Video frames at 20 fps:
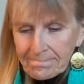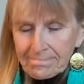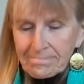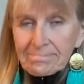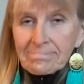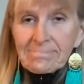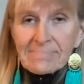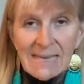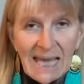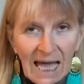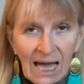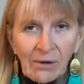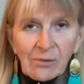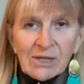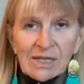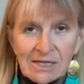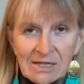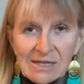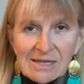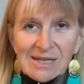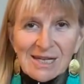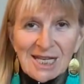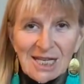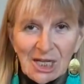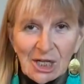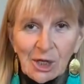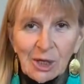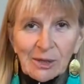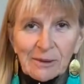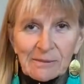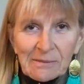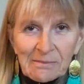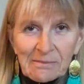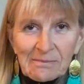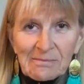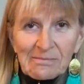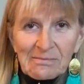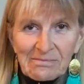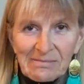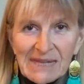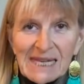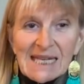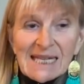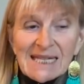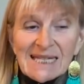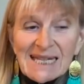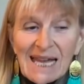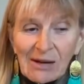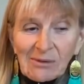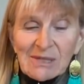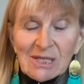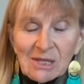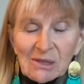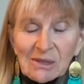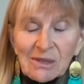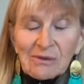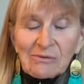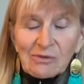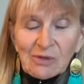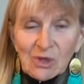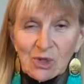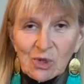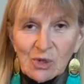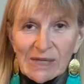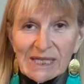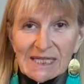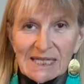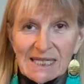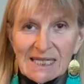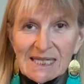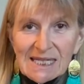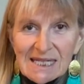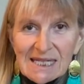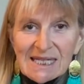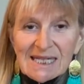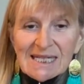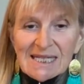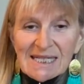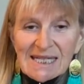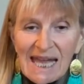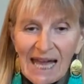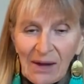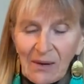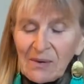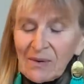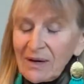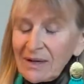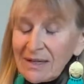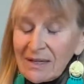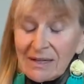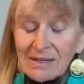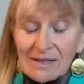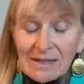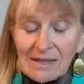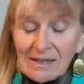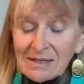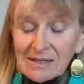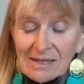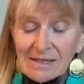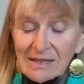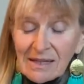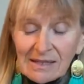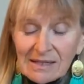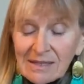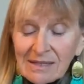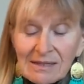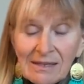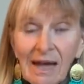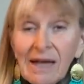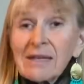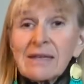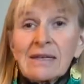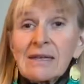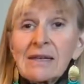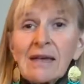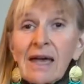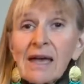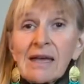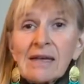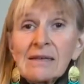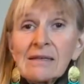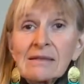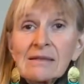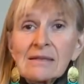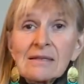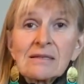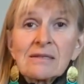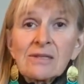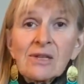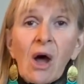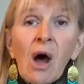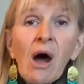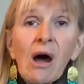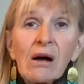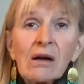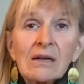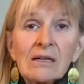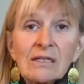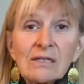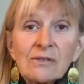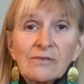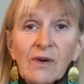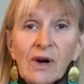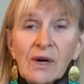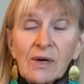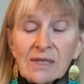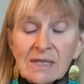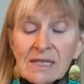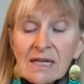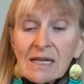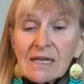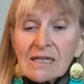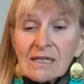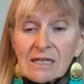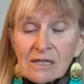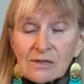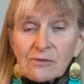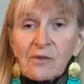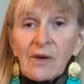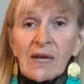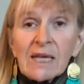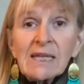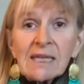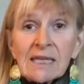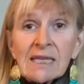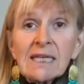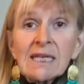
Now he's an eater. Now he's looking for treats. Now it's like night and day, this dog, as far as he's finally